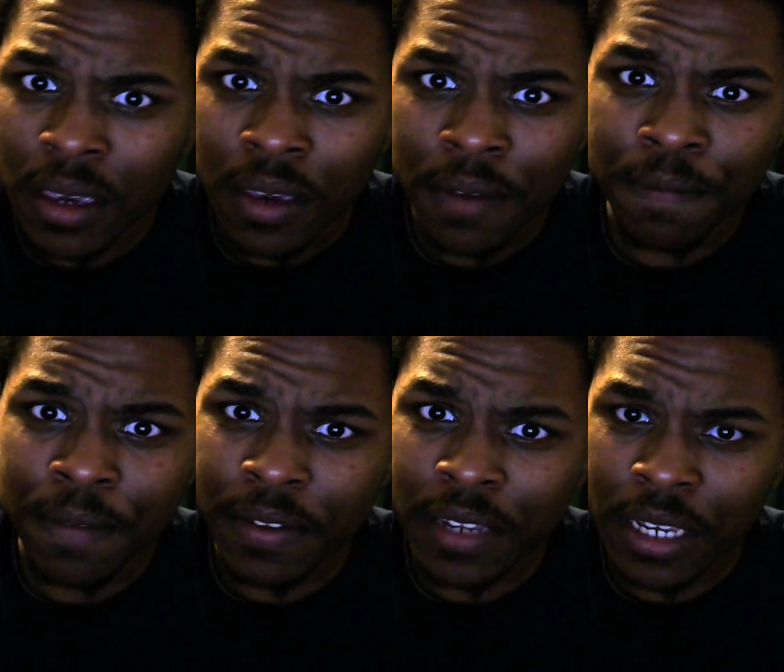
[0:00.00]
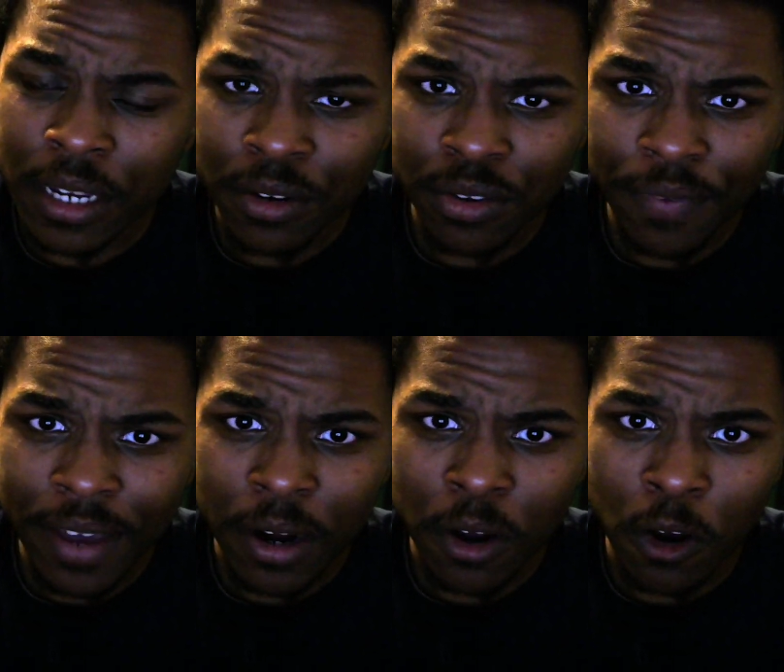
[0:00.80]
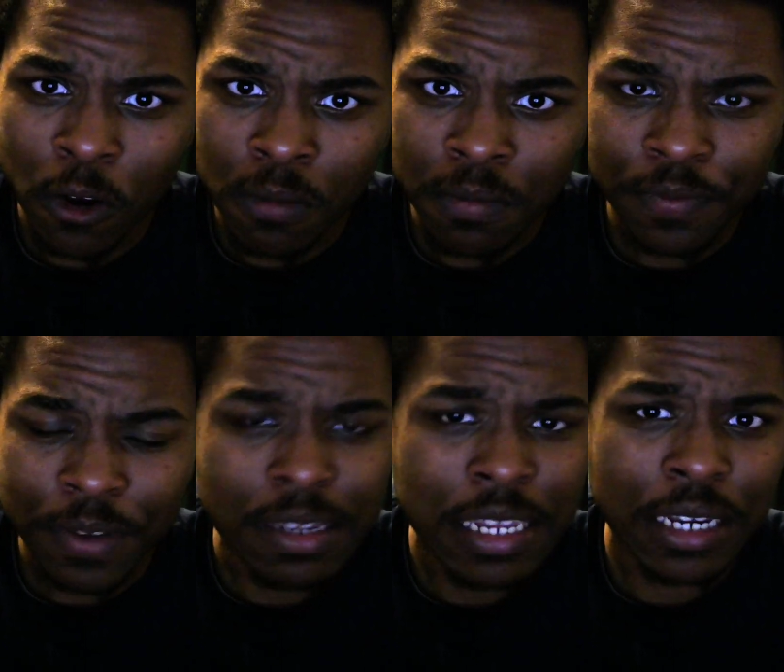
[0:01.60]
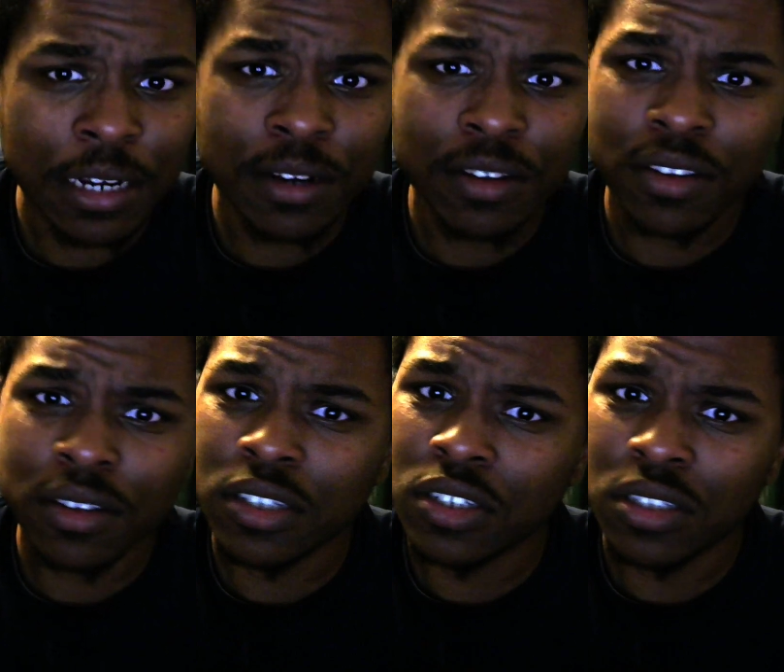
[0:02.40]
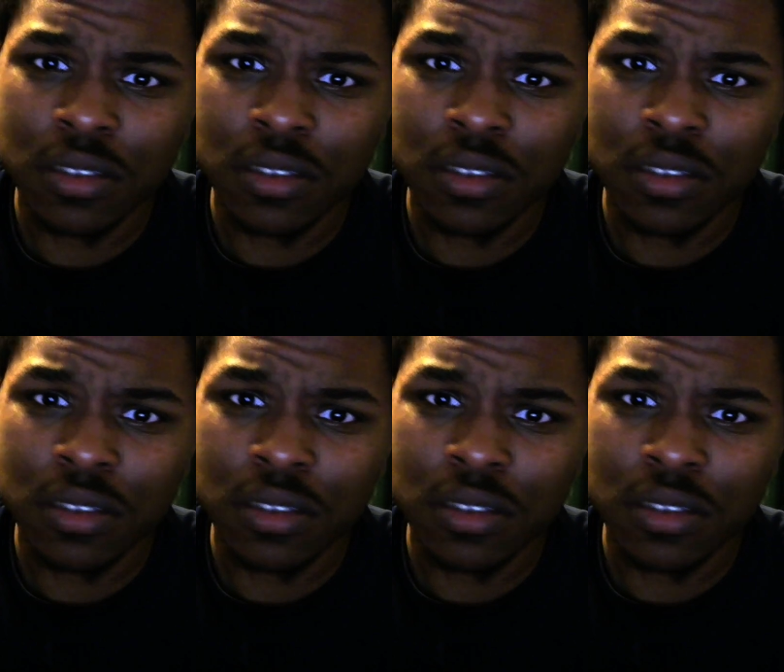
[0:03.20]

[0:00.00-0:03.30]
50 years without a home, 50 years just